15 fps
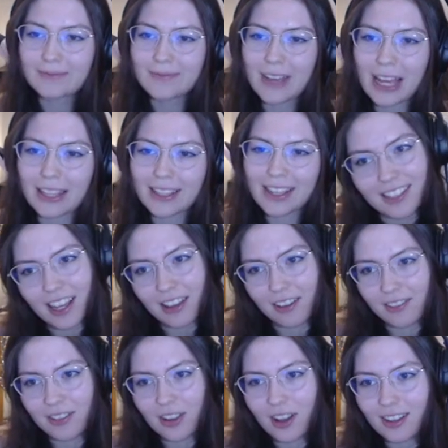I
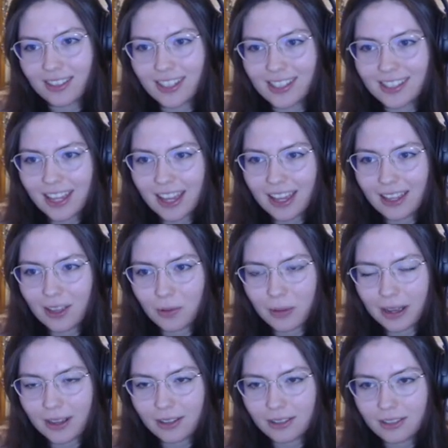have a lot to say
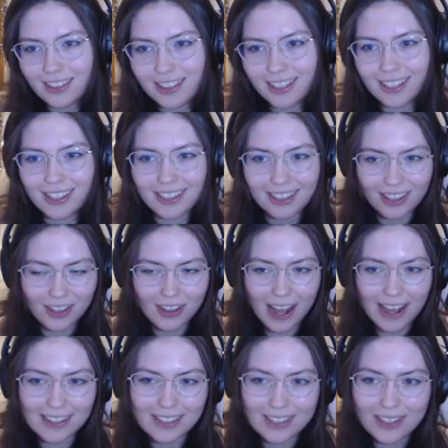about the
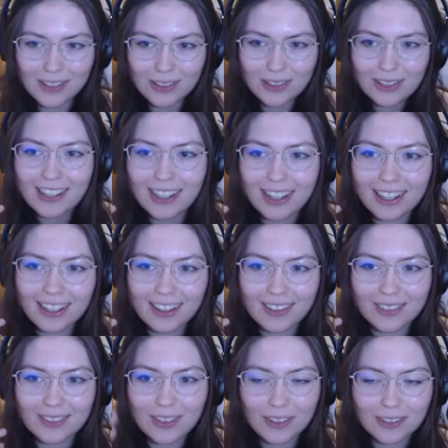last two.
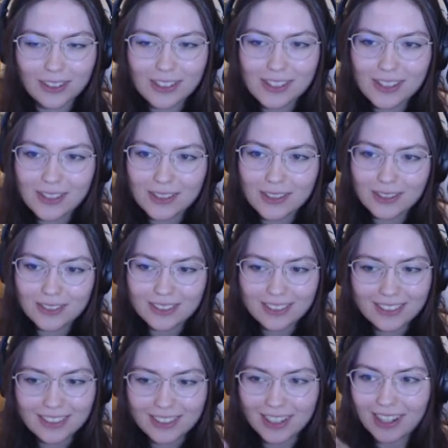The first two,
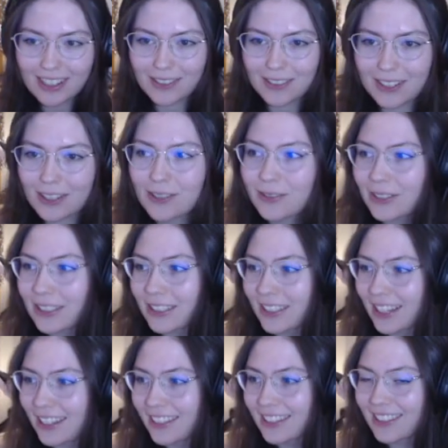not as much, but
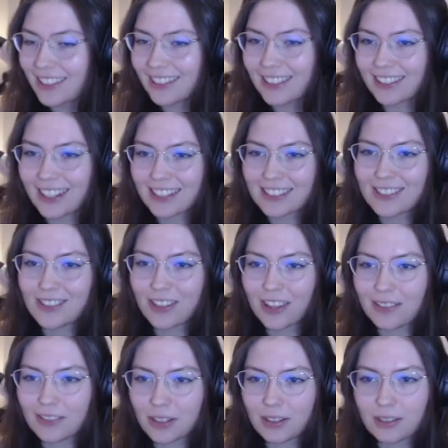yeah, the last two
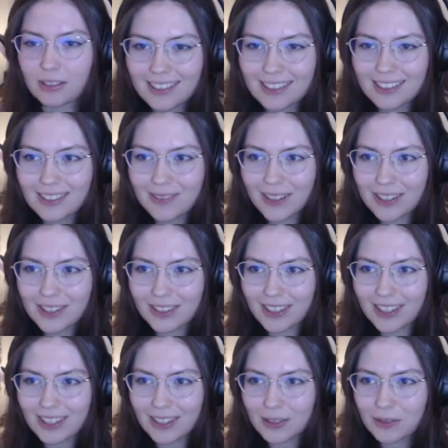games are, especially
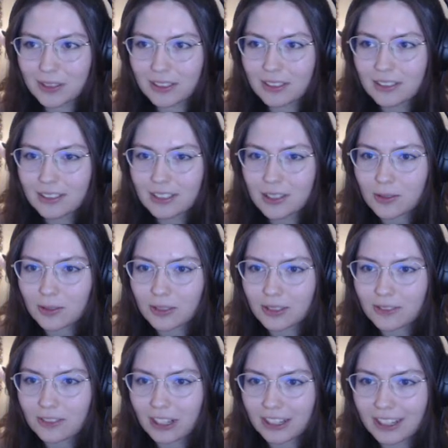this one. This one was
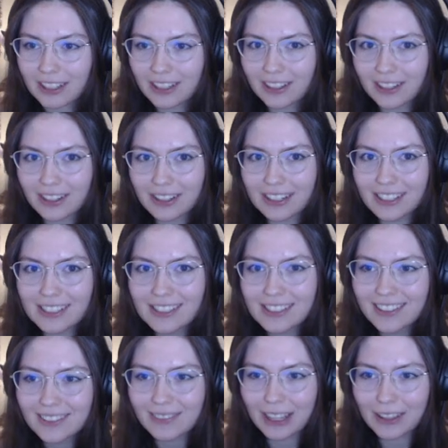fucking hilarious.
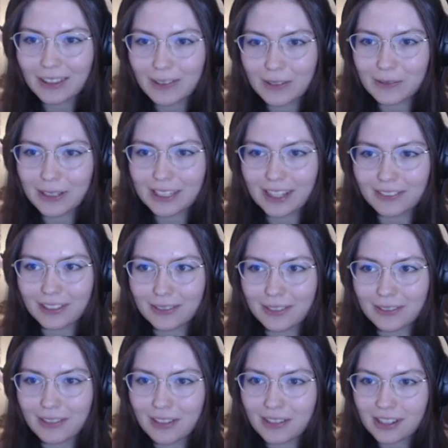That was definitely my
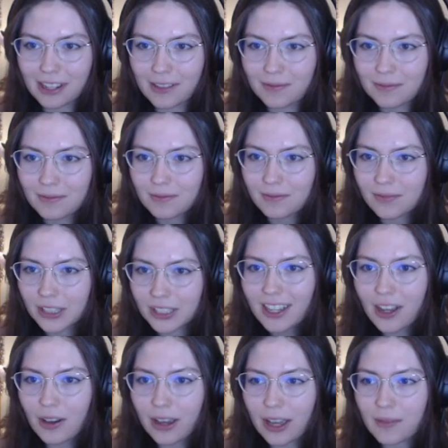favorite game. But
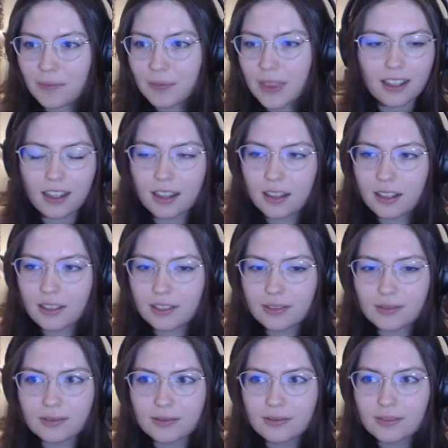okay,
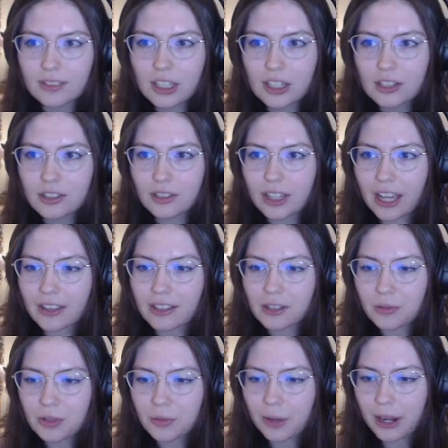so yeah, this
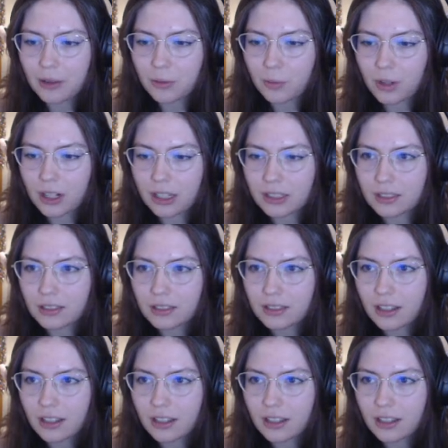was round one.